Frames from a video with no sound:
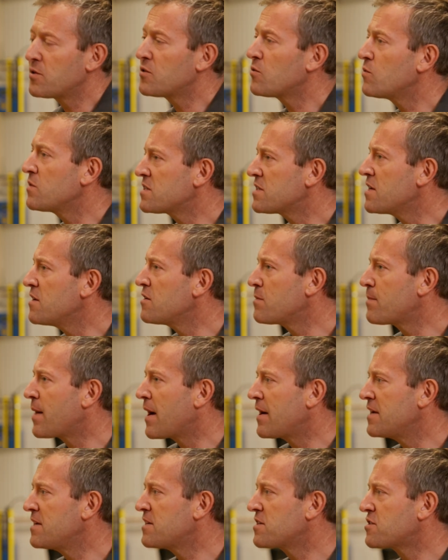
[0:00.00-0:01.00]
we'd always known
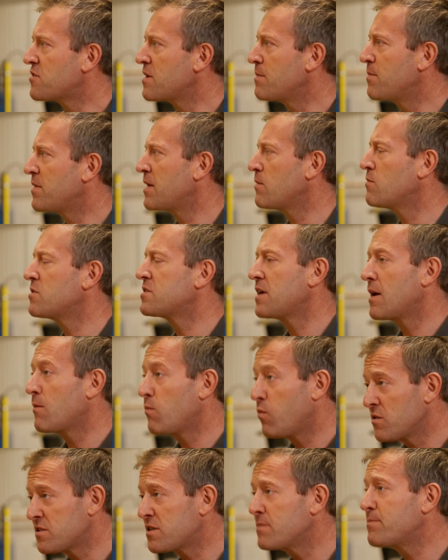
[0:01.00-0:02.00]
about industry, but it
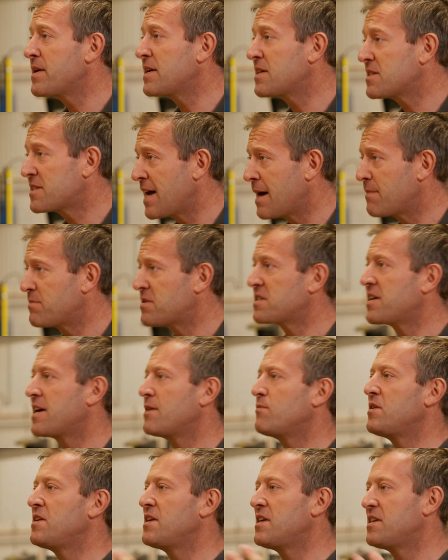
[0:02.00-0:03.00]
was a big step to
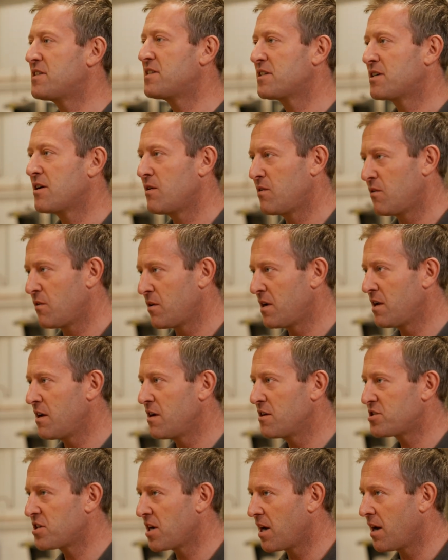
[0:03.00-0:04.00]
say we need to go a lot larger.